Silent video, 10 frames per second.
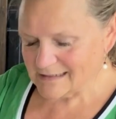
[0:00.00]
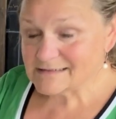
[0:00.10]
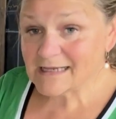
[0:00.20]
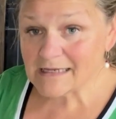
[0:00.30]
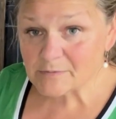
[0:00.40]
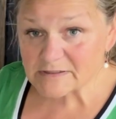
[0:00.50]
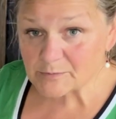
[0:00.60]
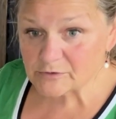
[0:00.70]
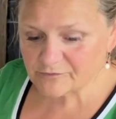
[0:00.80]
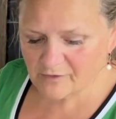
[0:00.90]

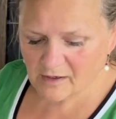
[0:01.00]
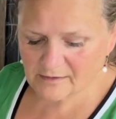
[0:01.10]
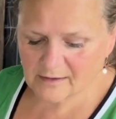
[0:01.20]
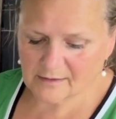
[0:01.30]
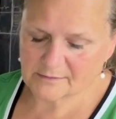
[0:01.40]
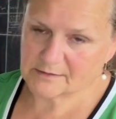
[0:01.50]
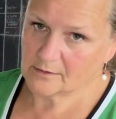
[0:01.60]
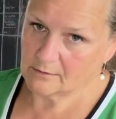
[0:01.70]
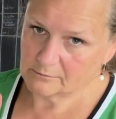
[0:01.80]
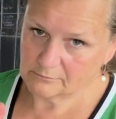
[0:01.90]
Tablespoon of vodka,
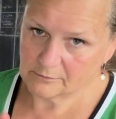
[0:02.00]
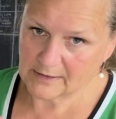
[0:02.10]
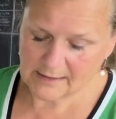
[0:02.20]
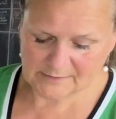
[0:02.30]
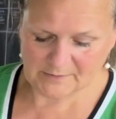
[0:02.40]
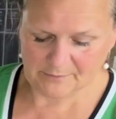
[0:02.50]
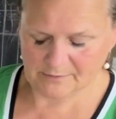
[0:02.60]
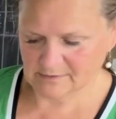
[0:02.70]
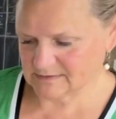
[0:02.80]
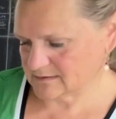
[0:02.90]
so relax
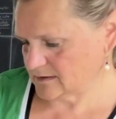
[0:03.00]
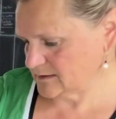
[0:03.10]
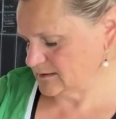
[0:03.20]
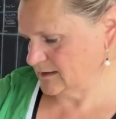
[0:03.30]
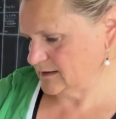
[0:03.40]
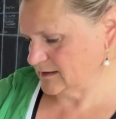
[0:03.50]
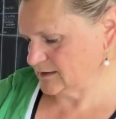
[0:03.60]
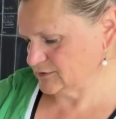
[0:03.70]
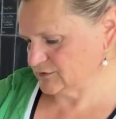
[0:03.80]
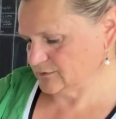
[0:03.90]
people, it's not gonna get out
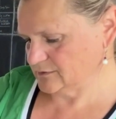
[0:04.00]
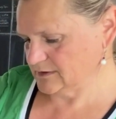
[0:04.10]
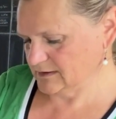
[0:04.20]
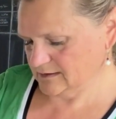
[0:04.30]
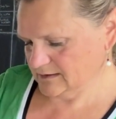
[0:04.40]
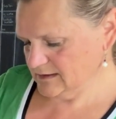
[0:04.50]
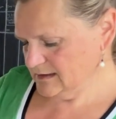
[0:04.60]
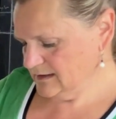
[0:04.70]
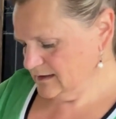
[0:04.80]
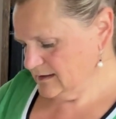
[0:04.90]
of control on you.
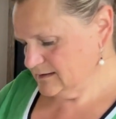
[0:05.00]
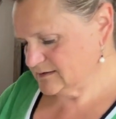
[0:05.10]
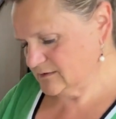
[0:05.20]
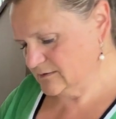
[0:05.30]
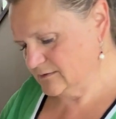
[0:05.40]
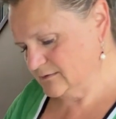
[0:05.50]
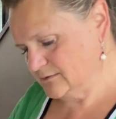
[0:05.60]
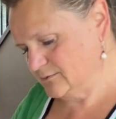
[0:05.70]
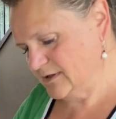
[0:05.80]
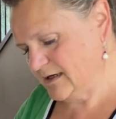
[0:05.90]

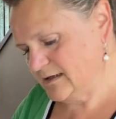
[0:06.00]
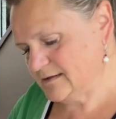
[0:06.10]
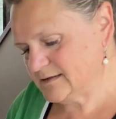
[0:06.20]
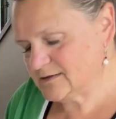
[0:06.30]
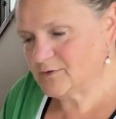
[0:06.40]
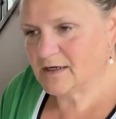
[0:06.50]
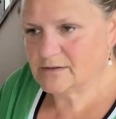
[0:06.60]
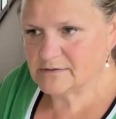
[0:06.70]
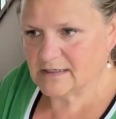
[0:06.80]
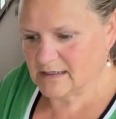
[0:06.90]
So when I
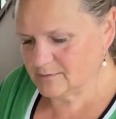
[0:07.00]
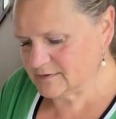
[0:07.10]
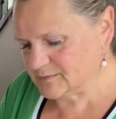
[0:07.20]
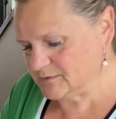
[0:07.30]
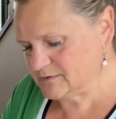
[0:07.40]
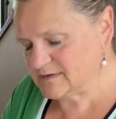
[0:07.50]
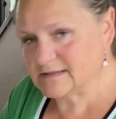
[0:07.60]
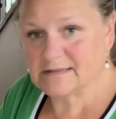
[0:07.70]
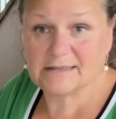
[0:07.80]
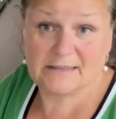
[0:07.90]
do tablespoons,
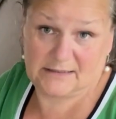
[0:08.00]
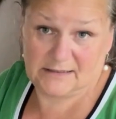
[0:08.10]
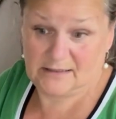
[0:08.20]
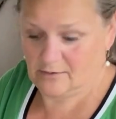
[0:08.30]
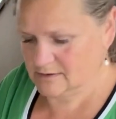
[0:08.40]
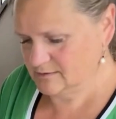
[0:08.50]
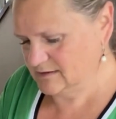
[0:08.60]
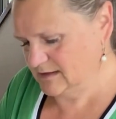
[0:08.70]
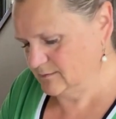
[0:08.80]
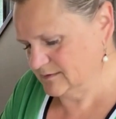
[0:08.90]
this is how I do
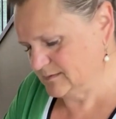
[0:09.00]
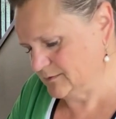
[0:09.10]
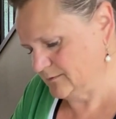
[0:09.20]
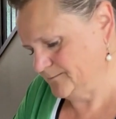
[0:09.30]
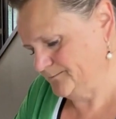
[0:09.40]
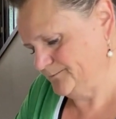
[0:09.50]
tablespoon.